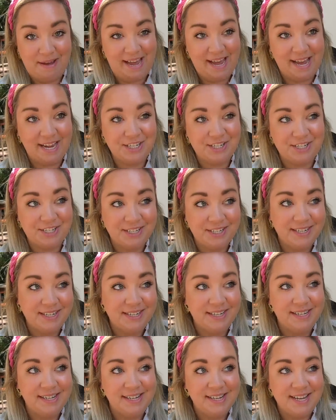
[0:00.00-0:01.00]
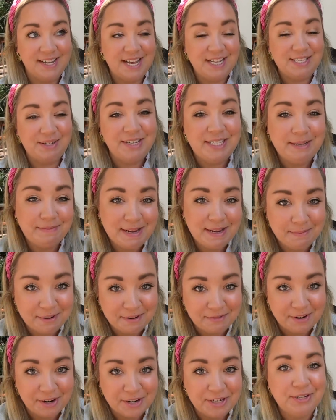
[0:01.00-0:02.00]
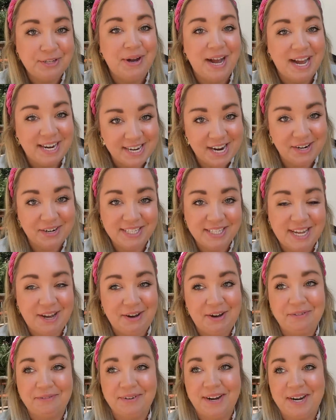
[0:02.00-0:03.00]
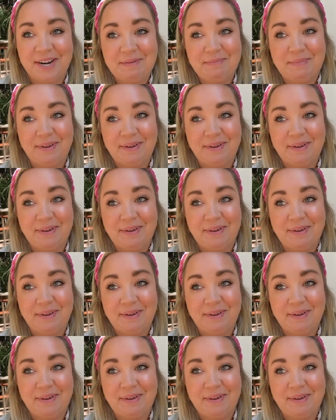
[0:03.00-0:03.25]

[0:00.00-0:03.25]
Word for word: patch. It's only September first, so I doubt it's out already,